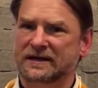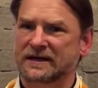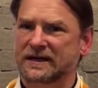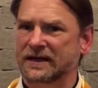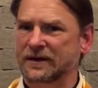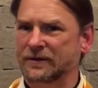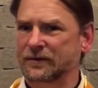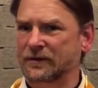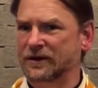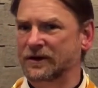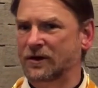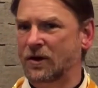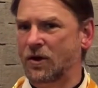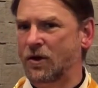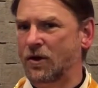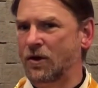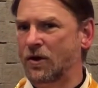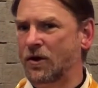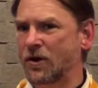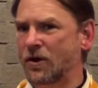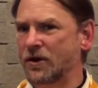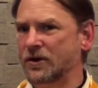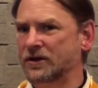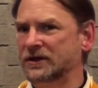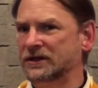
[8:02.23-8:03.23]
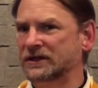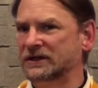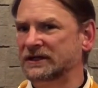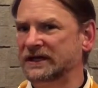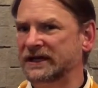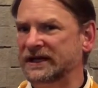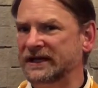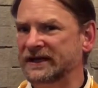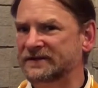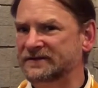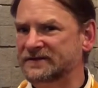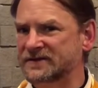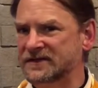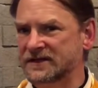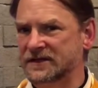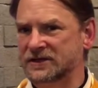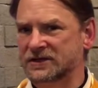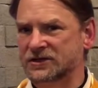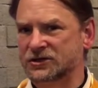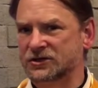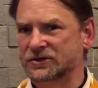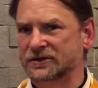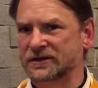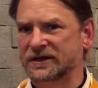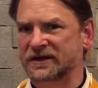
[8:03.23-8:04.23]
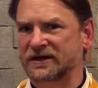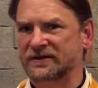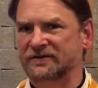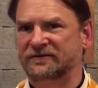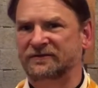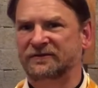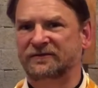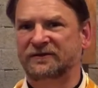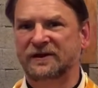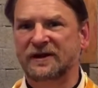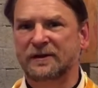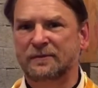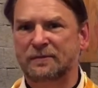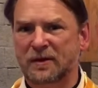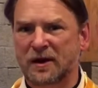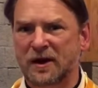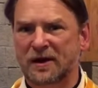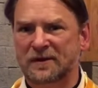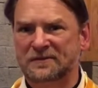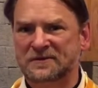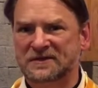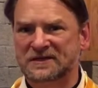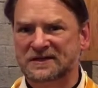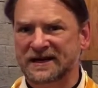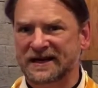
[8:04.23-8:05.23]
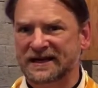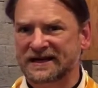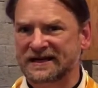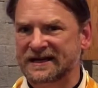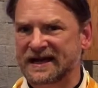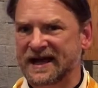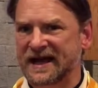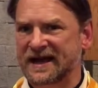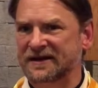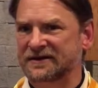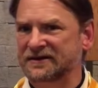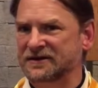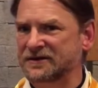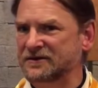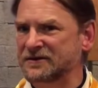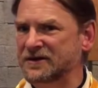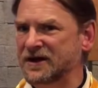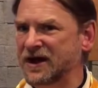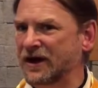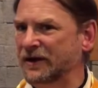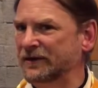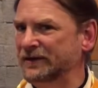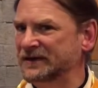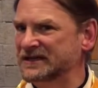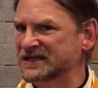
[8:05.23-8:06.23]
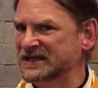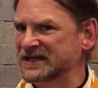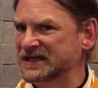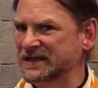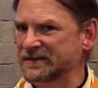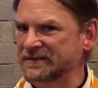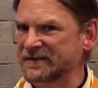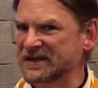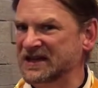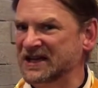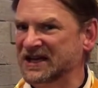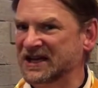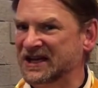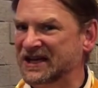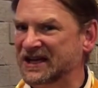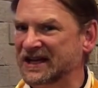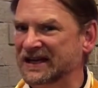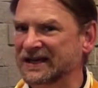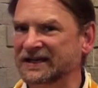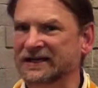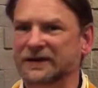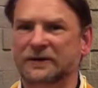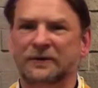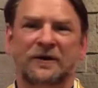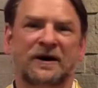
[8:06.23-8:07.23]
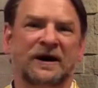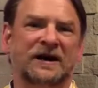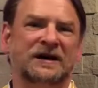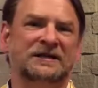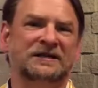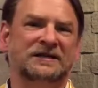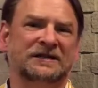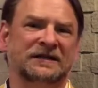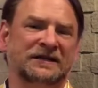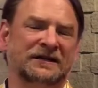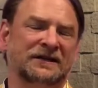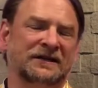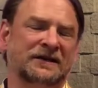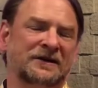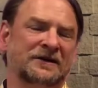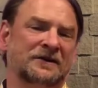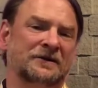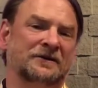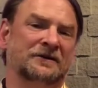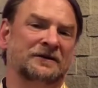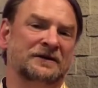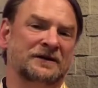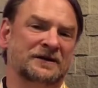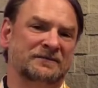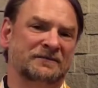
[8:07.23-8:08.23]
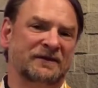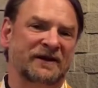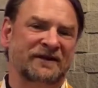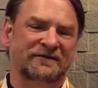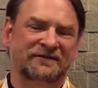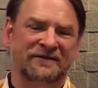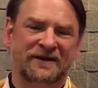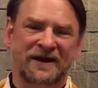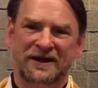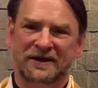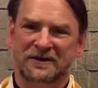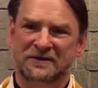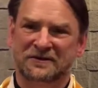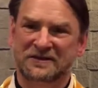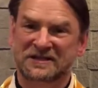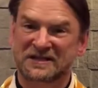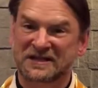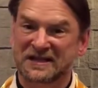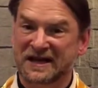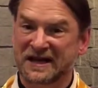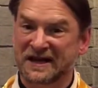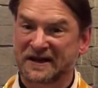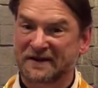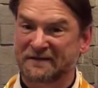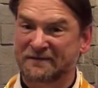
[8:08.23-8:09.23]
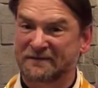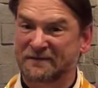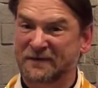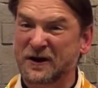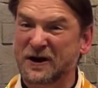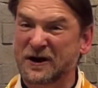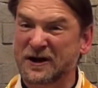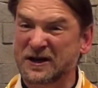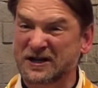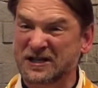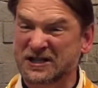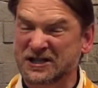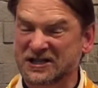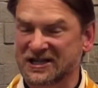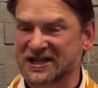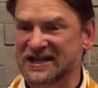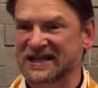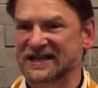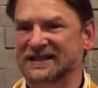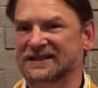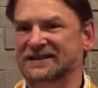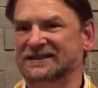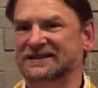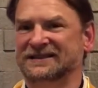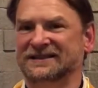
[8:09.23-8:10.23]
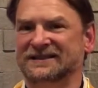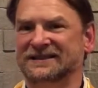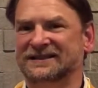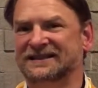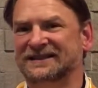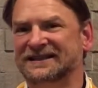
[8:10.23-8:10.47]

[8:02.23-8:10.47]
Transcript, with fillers: And when all the leaves of the tree flip upside down, you know it's going to be a gully washer, or as my father would say, a frog strangler